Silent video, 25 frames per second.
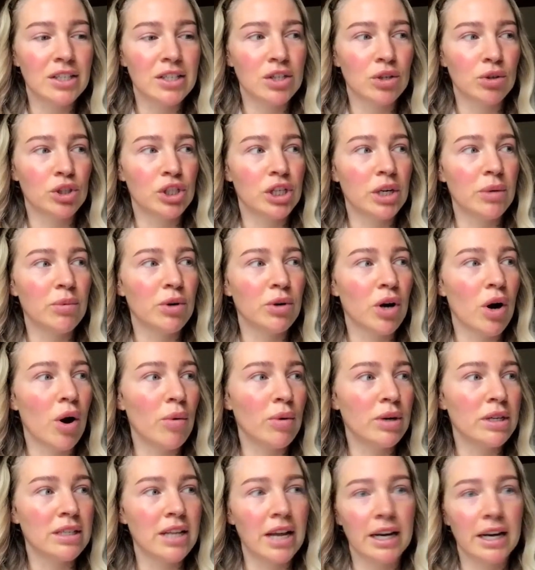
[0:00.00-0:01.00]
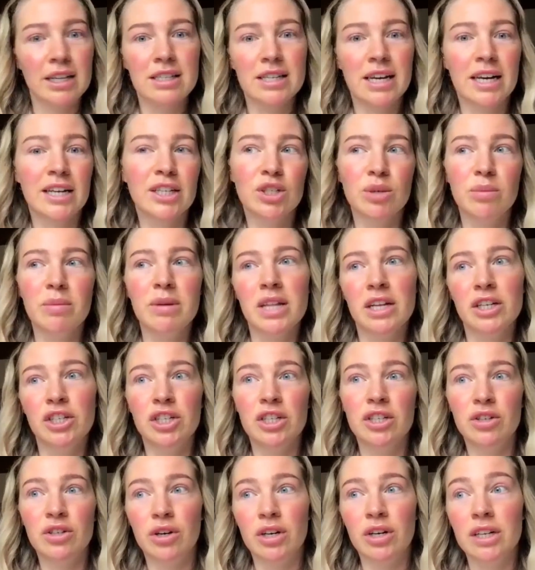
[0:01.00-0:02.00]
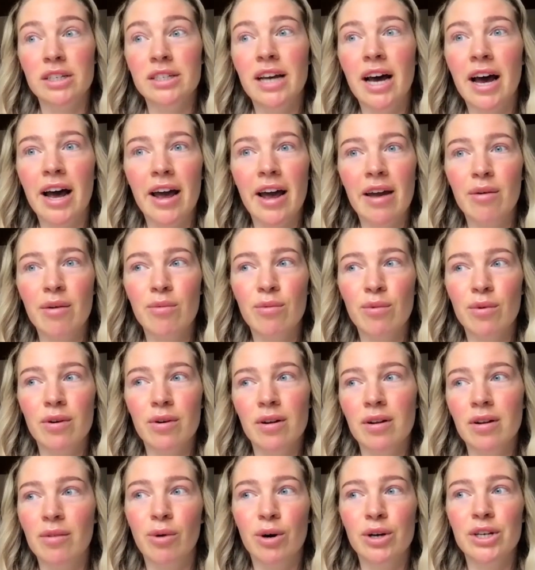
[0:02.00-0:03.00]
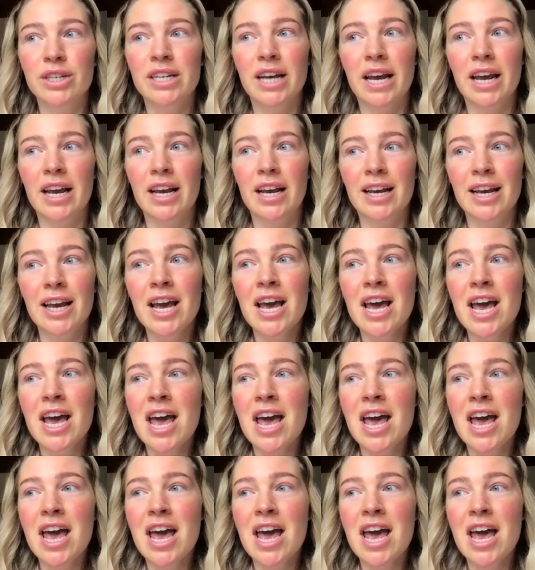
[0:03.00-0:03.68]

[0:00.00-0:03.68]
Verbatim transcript: So she would always like say to me that she's going to die w- one day.